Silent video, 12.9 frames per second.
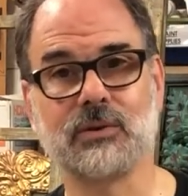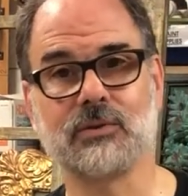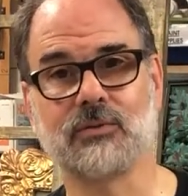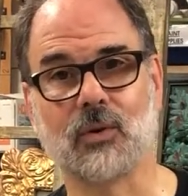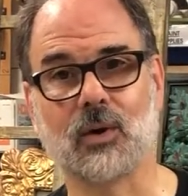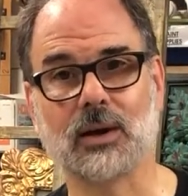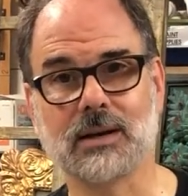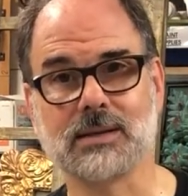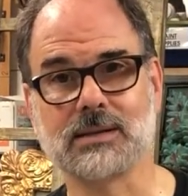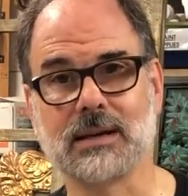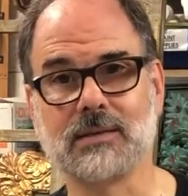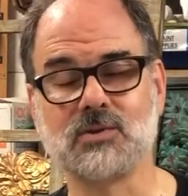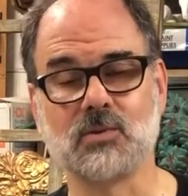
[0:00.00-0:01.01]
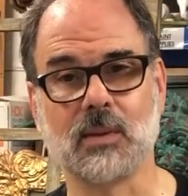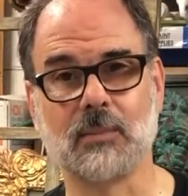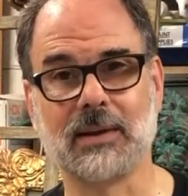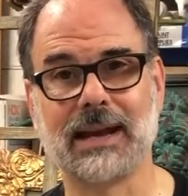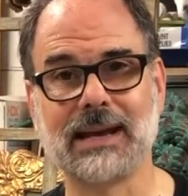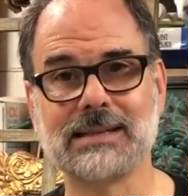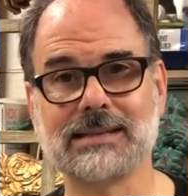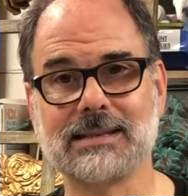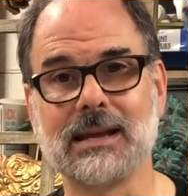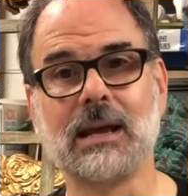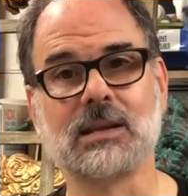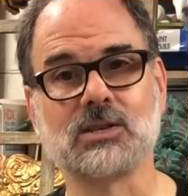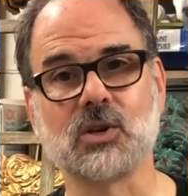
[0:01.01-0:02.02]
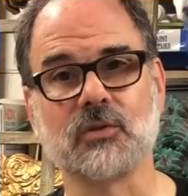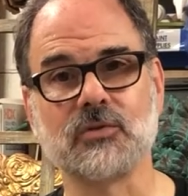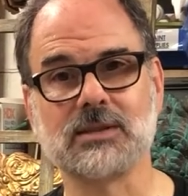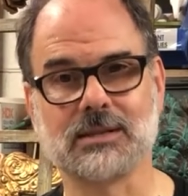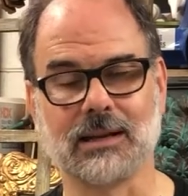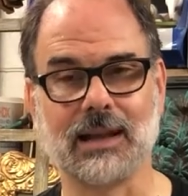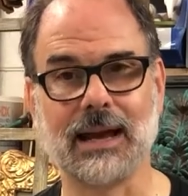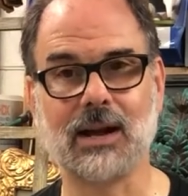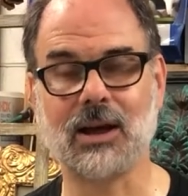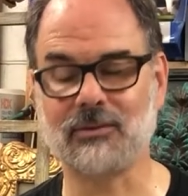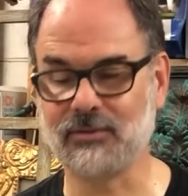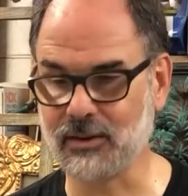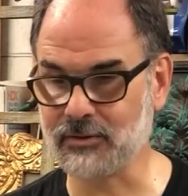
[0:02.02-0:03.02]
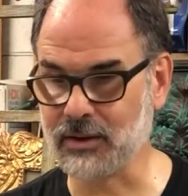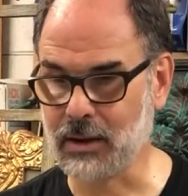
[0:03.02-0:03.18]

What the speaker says: you for it because it gives them a nice surface to light off of.